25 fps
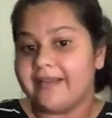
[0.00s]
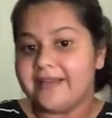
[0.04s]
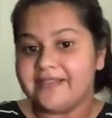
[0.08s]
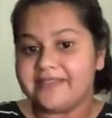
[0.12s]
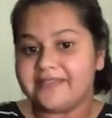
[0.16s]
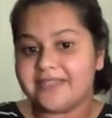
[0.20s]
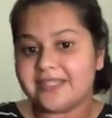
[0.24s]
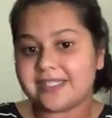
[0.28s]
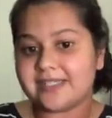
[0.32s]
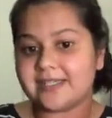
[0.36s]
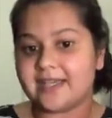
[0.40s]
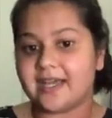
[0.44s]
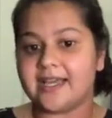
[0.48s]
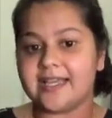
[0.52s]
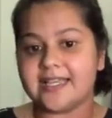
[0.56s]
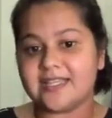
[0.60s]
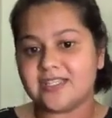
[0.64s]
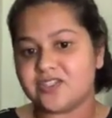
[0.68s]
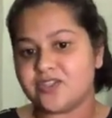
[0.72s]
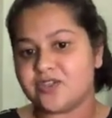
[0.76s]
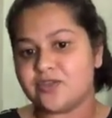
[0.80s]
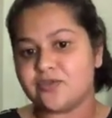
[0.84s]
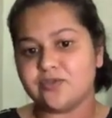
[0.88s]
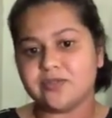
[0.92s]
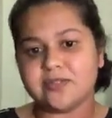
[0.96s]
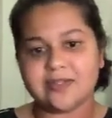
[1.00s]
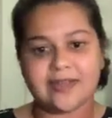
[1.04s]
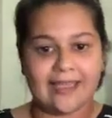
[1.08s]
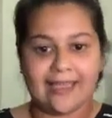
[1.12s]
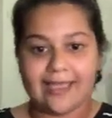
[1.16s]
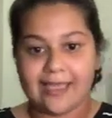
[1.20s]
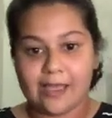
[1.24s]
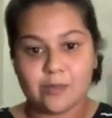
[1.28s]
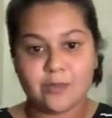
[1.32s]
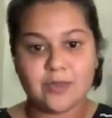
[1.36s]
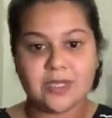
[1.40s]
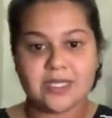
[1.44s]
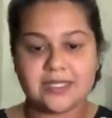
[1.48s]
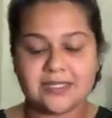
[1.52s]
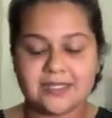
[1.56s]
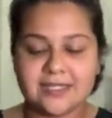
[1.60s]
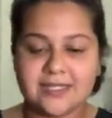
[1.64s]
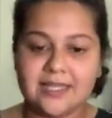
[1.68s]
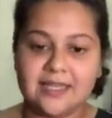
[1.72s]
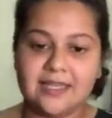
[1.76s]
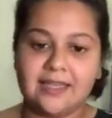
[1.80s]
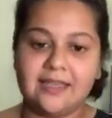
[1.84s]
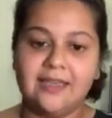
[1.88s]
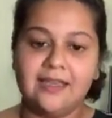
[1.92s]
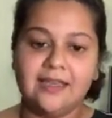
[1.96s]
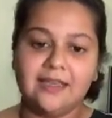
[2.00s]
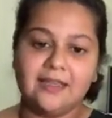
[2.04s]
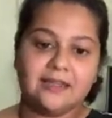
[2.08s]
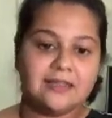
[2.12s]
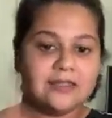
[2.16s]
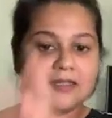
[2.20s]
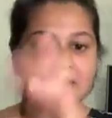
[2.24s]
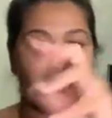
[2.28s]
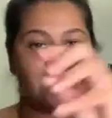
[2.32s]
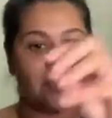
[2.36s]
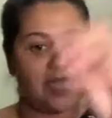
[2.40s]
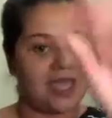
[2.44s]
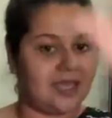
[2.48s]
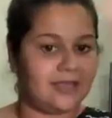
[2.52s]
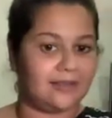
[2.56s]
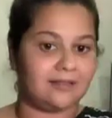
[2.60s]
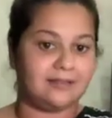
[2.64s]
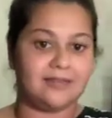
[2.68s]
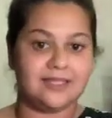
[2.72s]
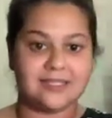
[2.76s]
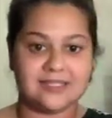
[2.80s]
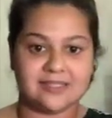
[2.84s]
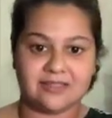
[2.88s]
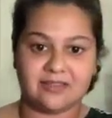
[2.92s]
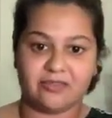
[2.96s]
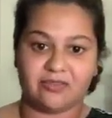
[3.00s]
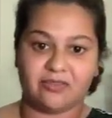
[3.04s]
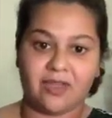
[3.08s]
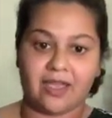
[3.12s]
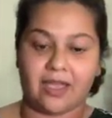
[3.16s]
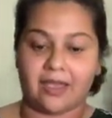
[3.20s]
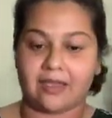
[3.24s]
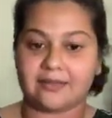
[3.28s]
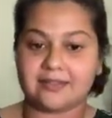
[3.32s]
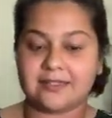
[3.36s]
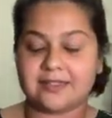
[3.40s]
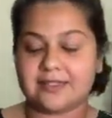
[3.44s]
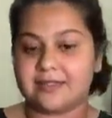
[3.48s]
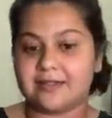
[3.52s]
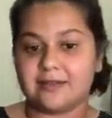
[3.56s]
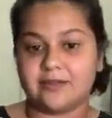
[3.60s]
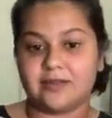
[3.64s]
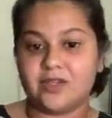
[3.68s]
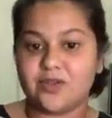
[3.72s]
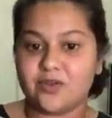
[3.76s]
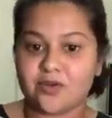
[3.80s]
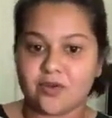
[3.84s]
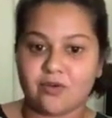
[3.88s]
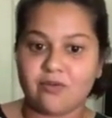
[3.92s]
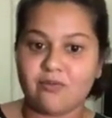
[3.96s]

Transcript: this guy has used ABC to make this effect, and you know,